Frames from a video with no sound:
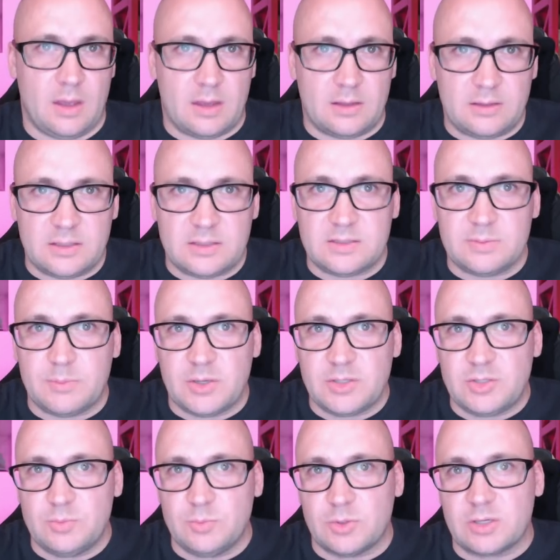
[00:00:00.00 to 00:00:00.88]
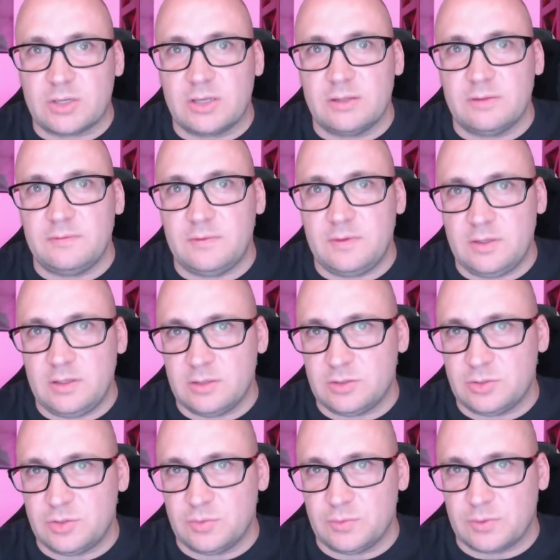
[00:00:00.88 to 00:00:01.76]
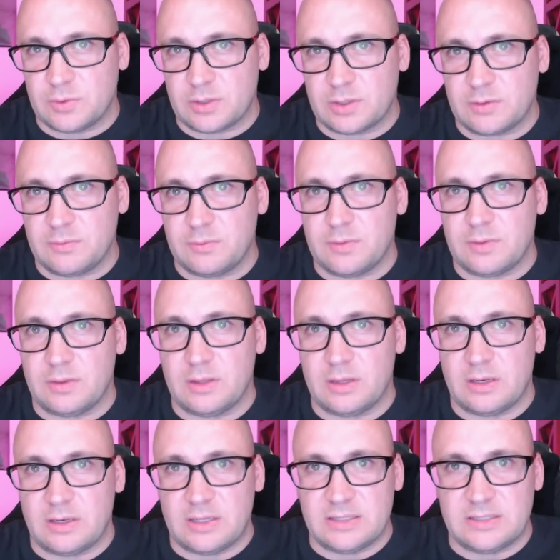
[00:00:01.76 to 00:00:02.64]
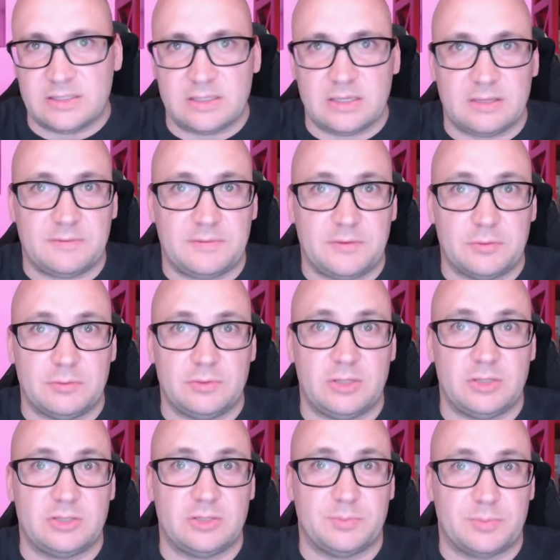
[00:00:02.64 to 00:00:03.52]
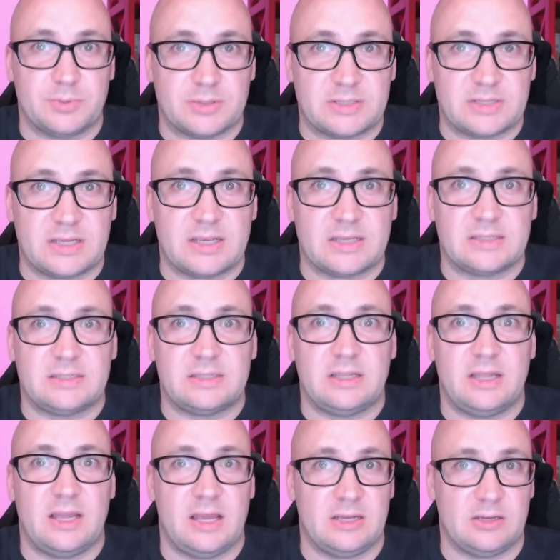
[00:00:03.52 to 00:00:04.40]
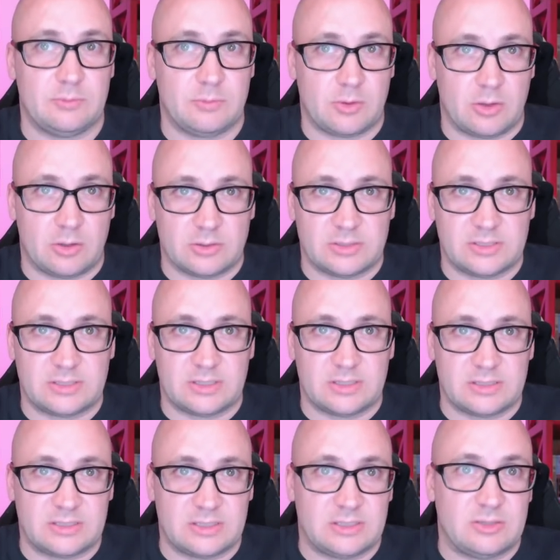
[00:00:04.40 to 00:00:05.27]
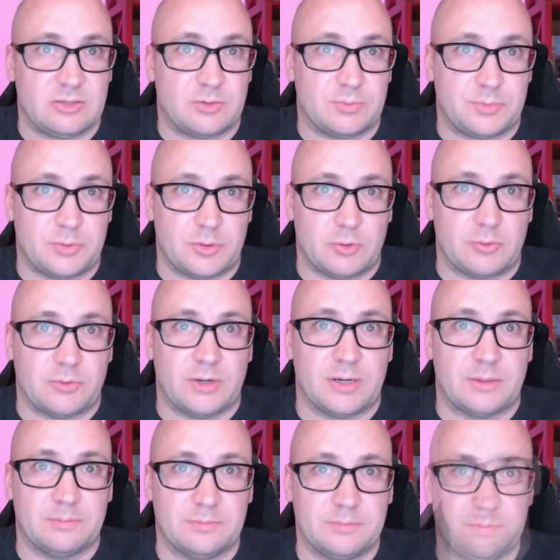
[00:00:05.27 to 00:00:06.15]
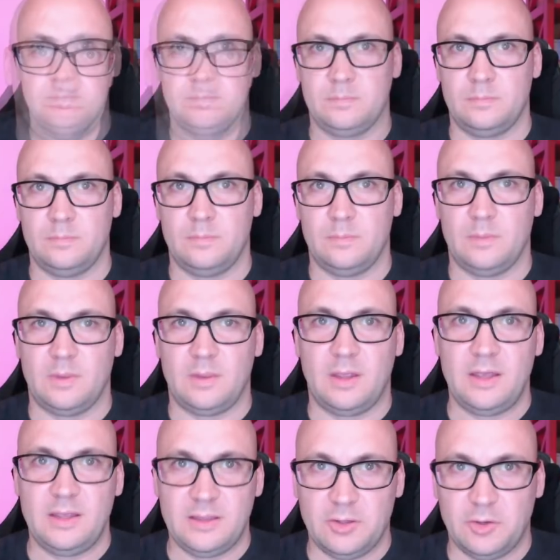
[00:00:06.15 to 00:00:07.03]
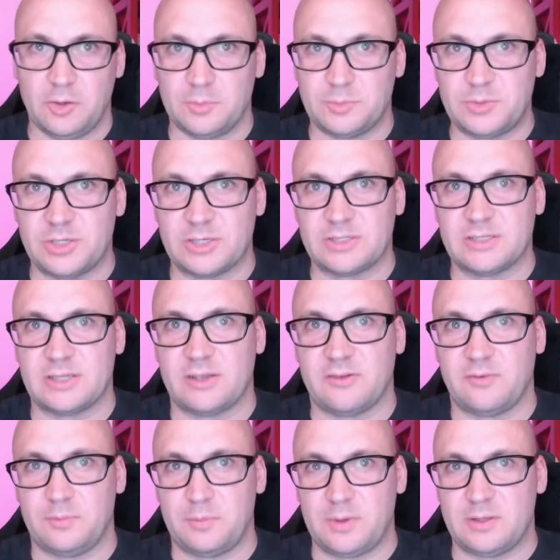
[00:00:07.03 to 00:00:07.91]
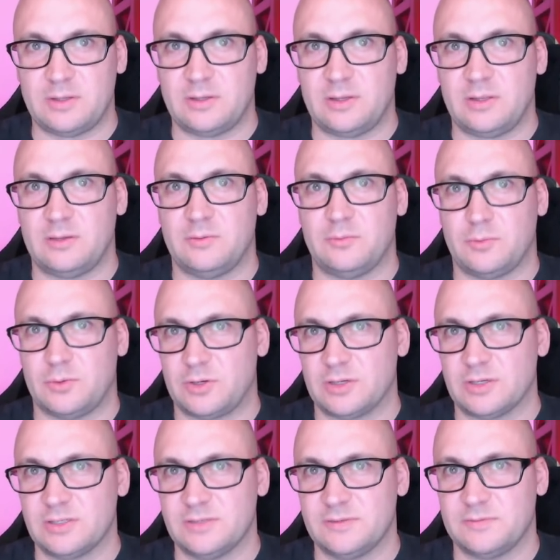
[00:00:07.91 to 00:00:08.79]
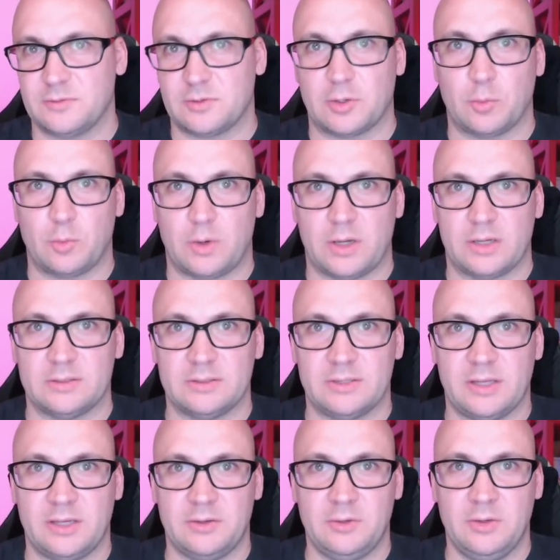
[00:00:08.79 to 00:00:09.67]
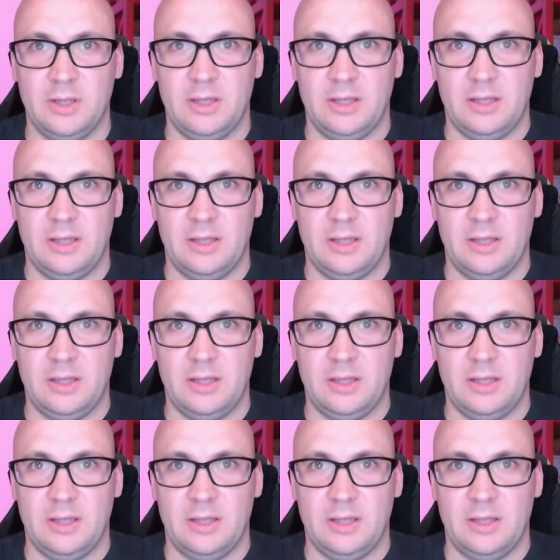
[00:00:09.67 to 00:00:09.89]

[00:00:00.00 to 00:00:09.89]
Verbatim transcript: and it's much more convenient to work with the list if you need to process the enum constants in your program. Data objects have been in works for a while now,